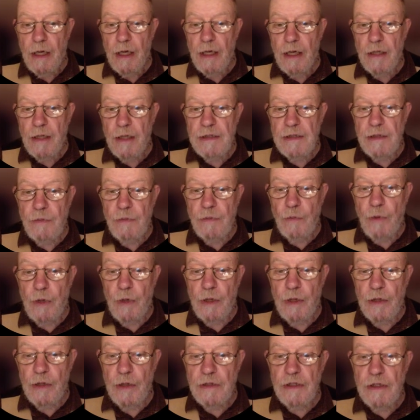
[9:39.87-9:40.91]
as it
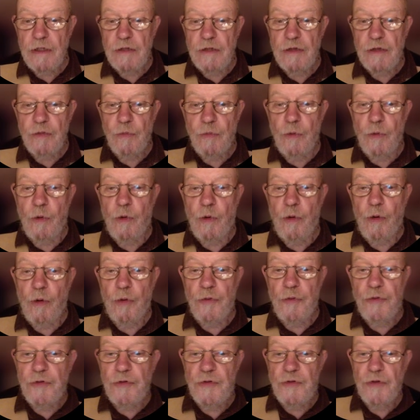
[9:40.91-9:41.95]
worked
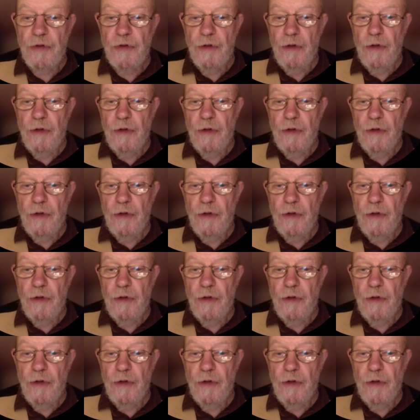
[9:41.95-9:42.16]
towards